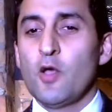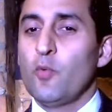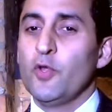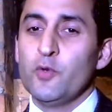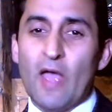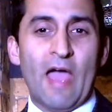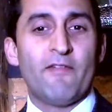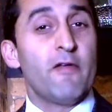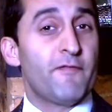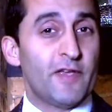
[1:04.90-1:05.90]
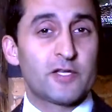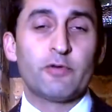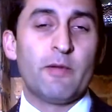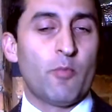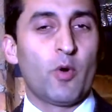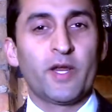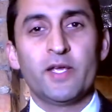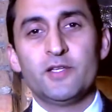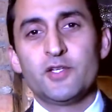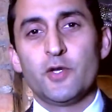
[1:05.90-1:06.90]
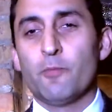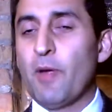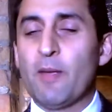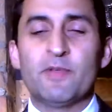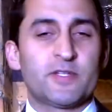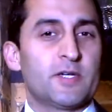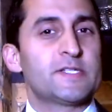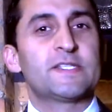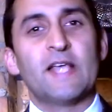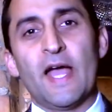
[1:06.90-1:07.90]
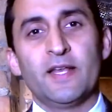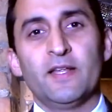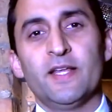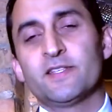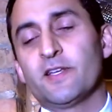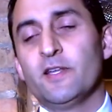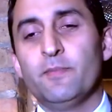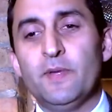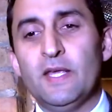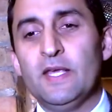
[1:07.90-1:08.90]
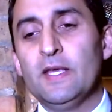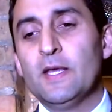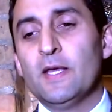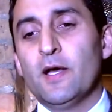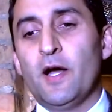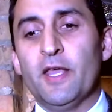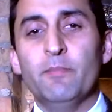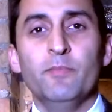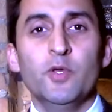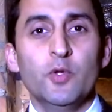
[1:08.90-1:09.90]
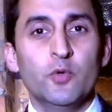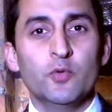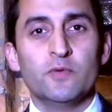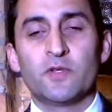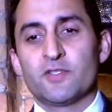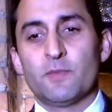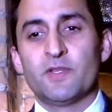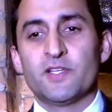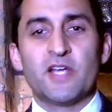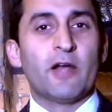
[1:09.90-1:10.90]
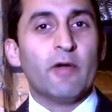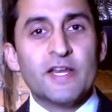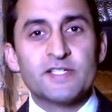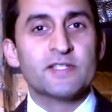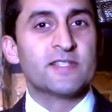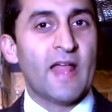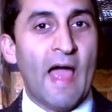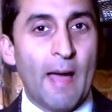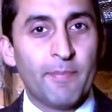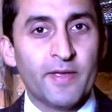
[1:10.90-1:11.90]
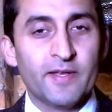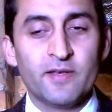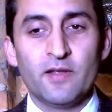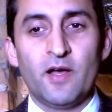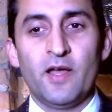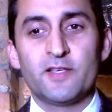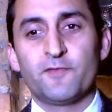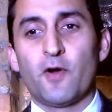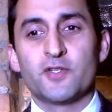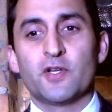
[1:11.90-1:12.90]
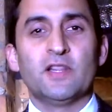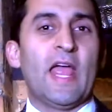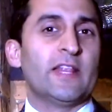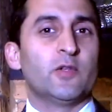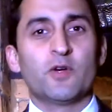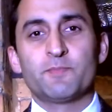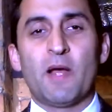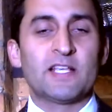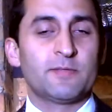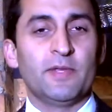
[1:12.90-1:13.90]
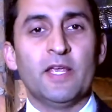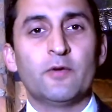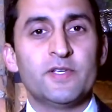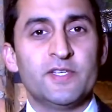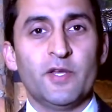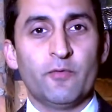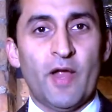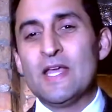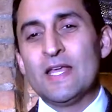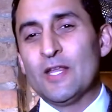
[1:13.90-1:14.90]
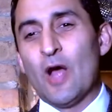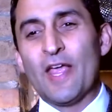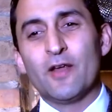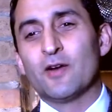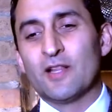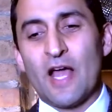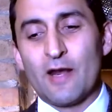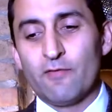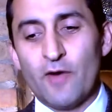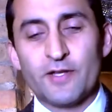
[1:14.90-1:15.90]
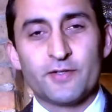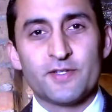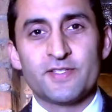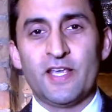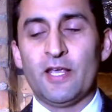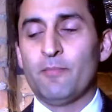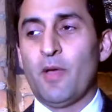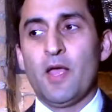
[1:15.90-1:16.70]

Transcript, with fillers: when you have a fixed rate mortgage, your payments are set. It's gonna be uh, immune to some of the gyrations that happen uh, as far as your landlord possibly increasing your rent. You know, I hear a lot of renters saying,